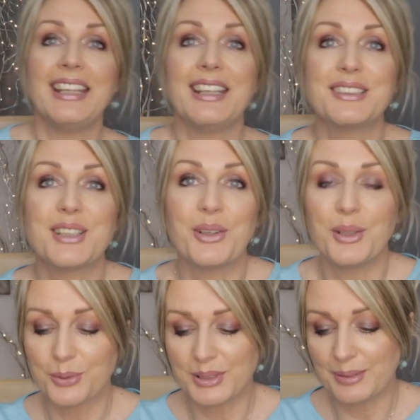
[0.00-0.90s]
here so
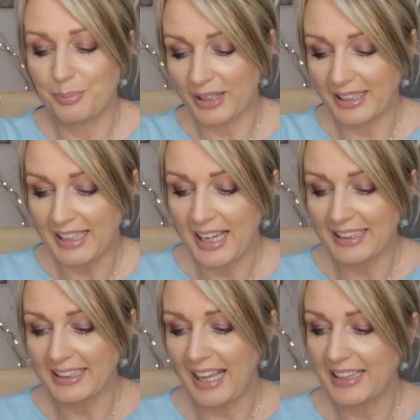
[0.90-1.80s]
it looks
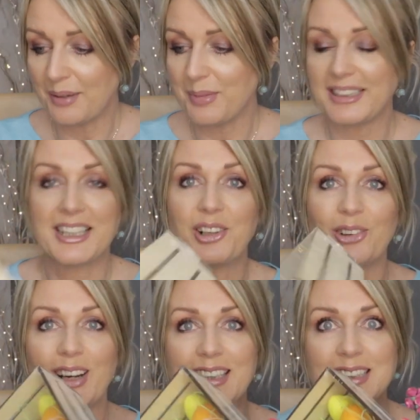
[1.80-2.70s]
spring-like, and I might
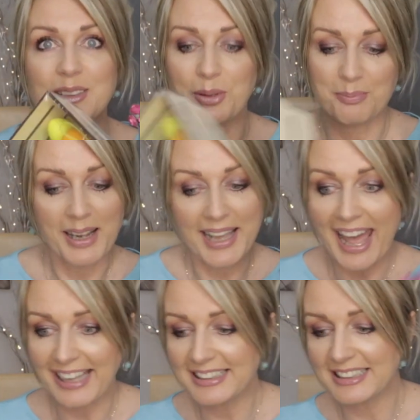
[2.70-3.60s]
decorate it with my
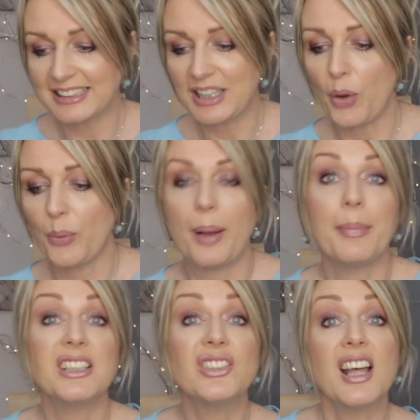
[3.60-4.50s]
eggs. So I
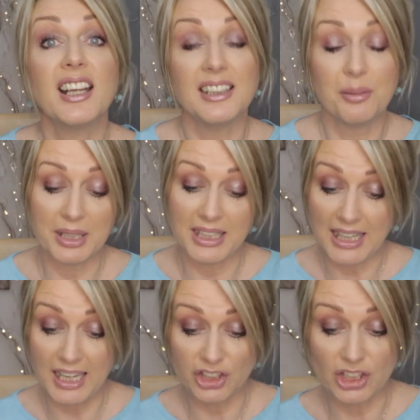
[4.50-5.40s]
might do that in a
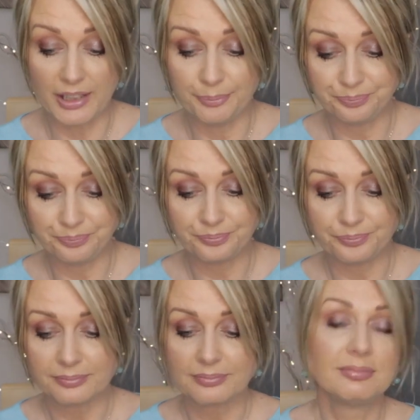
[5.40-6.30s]
minute actually,
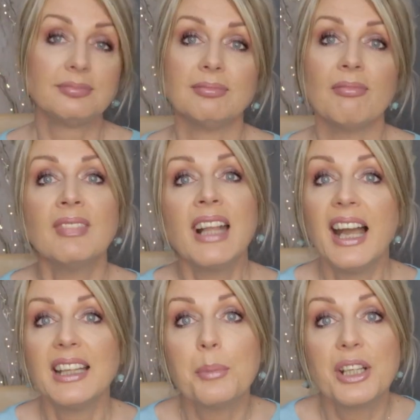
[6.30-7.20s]

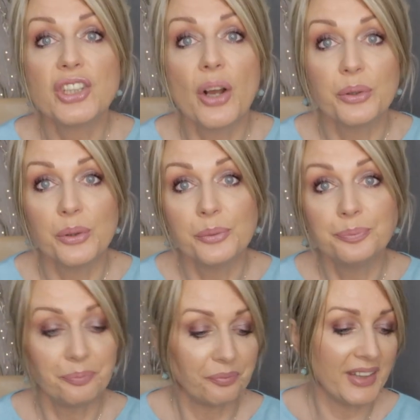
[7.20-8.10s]
and I might show
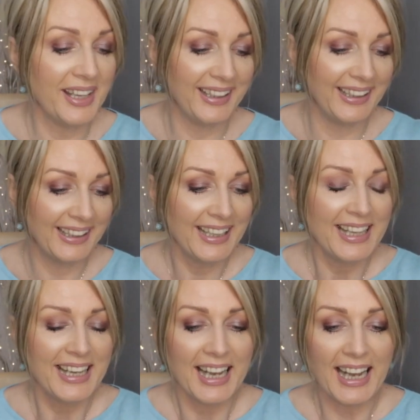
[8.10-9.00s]
you.
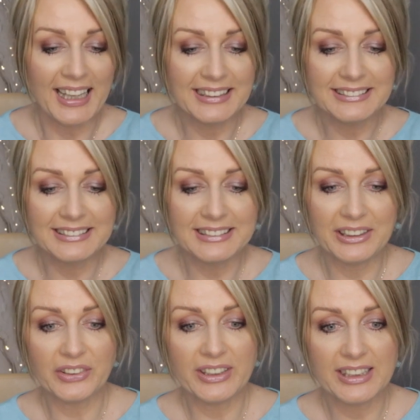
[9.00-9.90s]

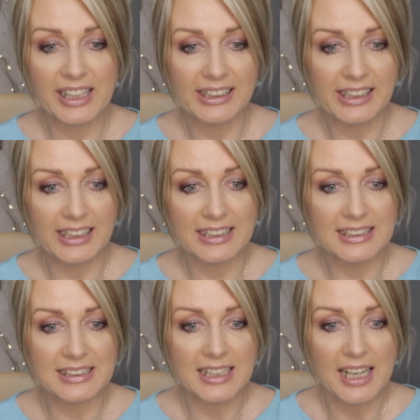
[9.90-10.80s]
The only thing
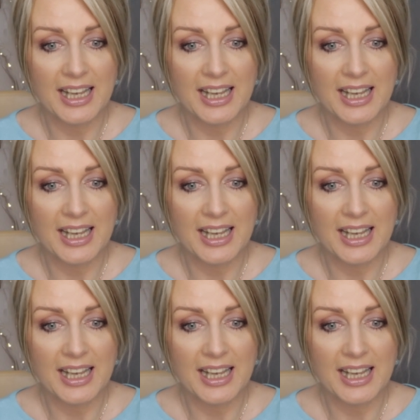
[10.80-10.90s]
is,